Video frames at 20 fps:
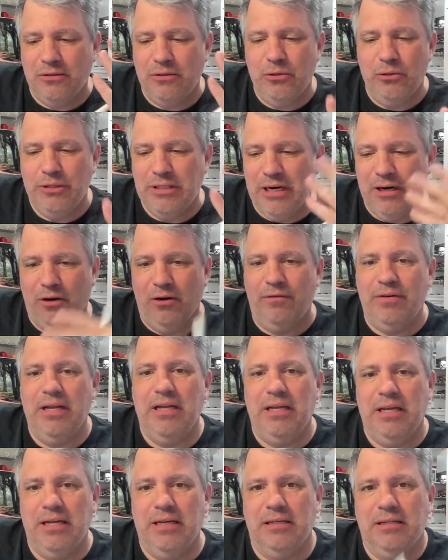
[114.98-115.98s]
delve
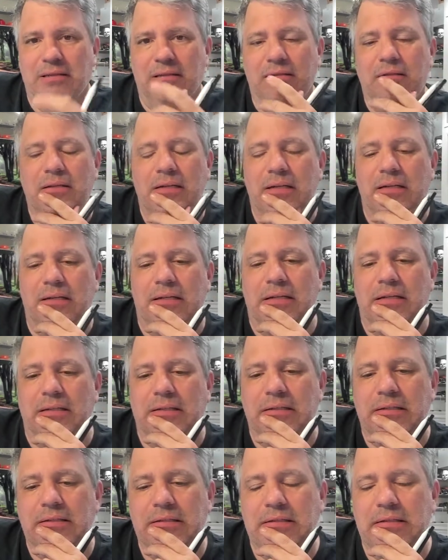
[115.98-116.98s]
in
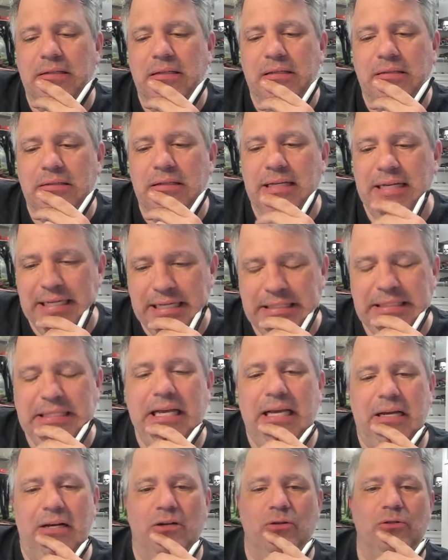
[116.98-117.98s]
the
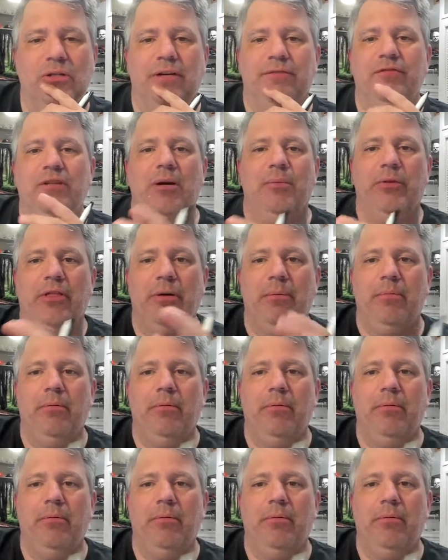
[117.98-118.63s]
details of some of the